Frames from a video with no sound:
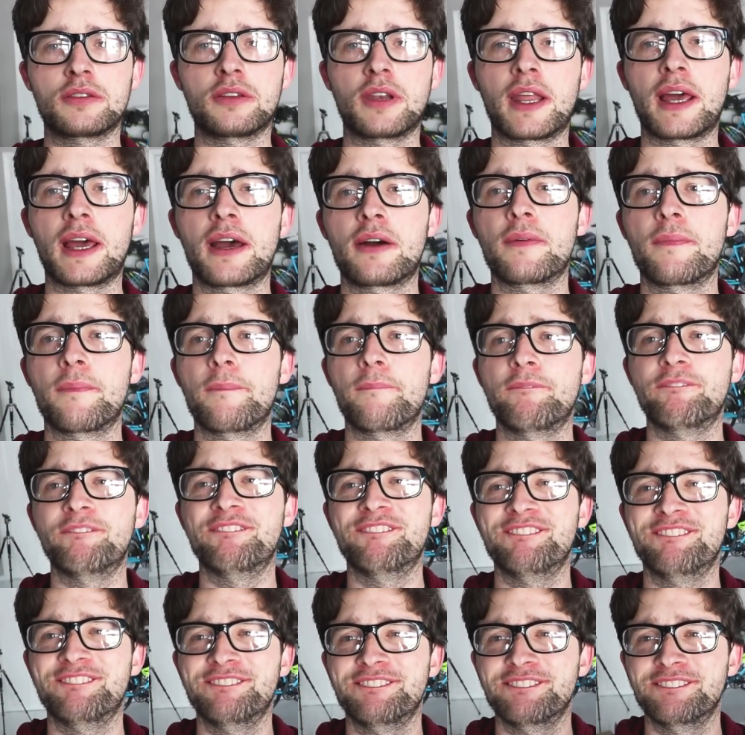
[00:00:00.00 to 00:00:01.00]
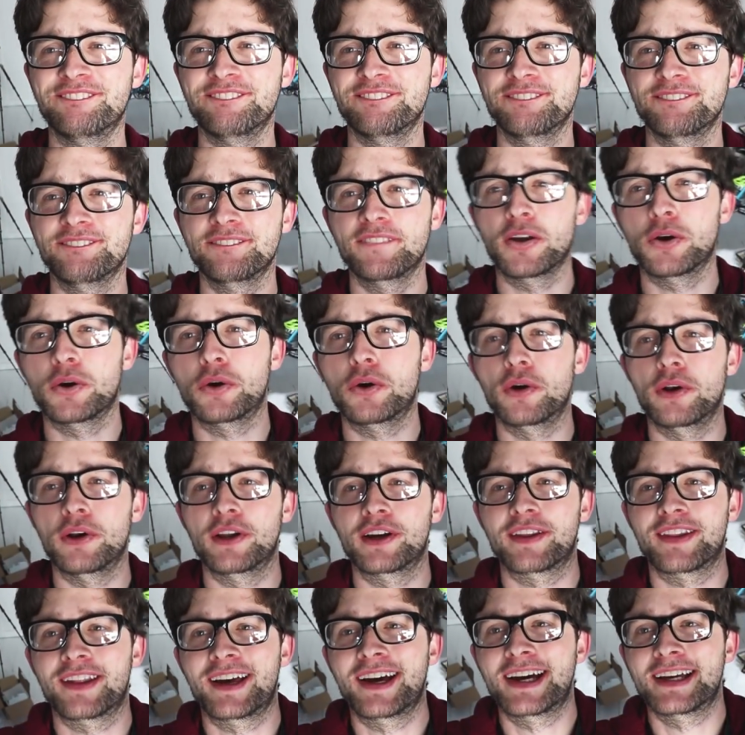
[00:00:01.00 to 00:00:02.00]
So now, oh
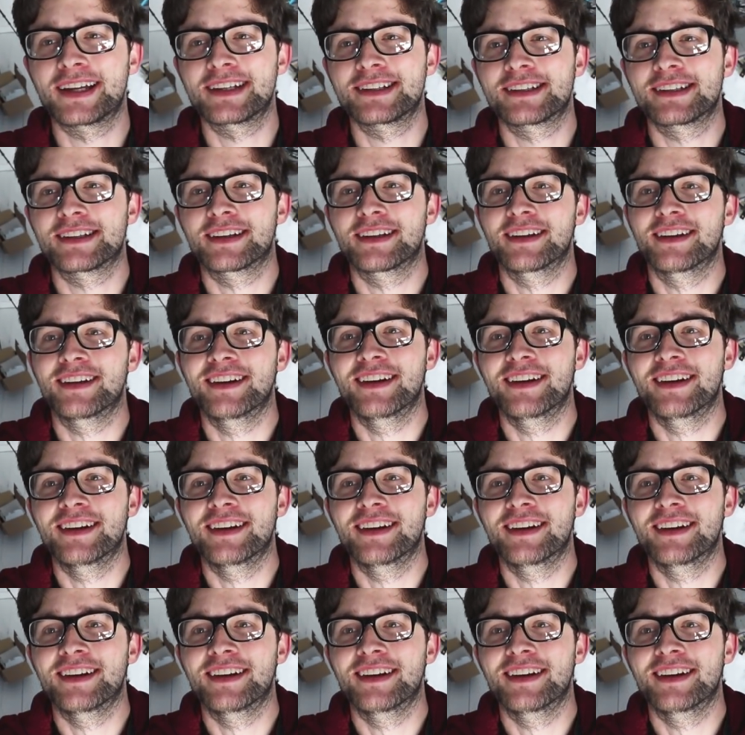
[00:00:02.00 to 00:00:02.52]
look at that.